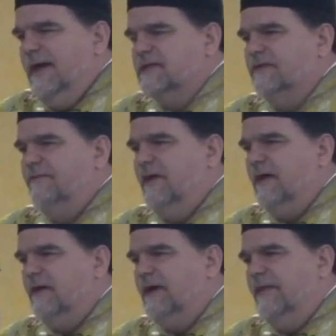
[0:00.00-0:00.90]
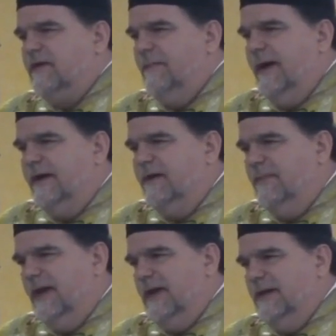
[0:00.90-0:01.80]
as the Father hath commanded
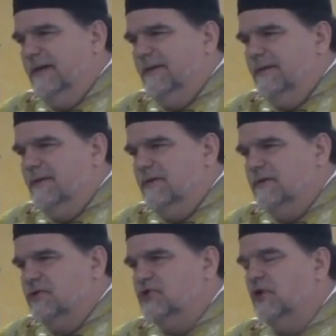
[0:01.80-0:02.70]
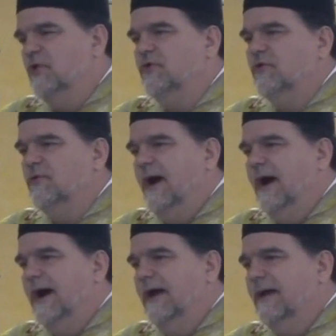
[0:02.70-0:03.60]
me, so do
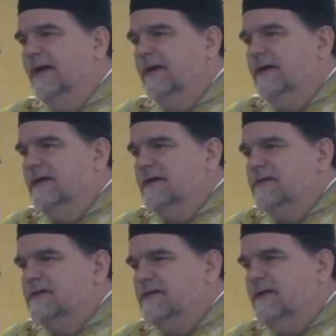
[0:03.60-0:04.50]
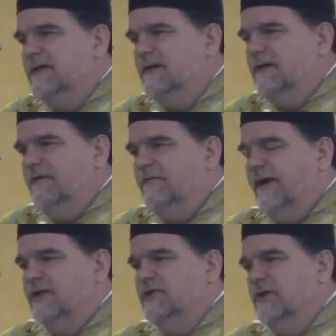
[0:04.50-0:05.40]
I. Sic
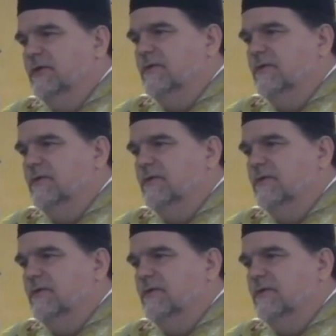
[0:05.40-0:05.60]
facio.